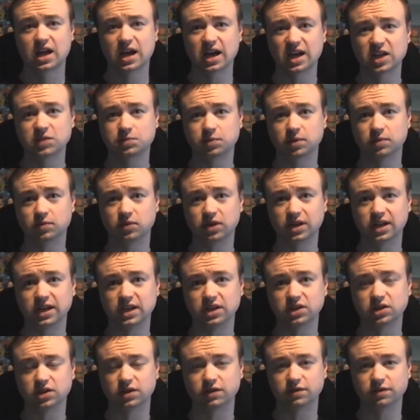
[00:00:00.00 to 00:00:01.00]
has been
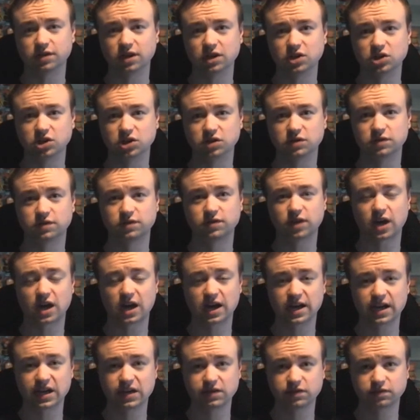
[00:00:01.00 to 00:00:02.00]
released that features
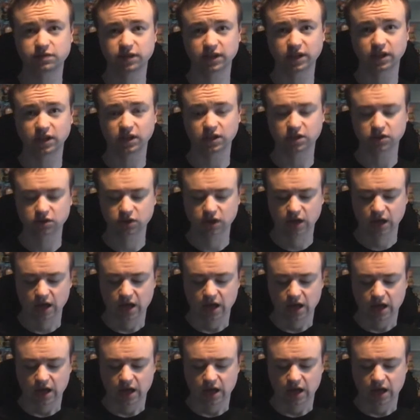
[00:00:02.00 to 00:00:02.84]
5 figures,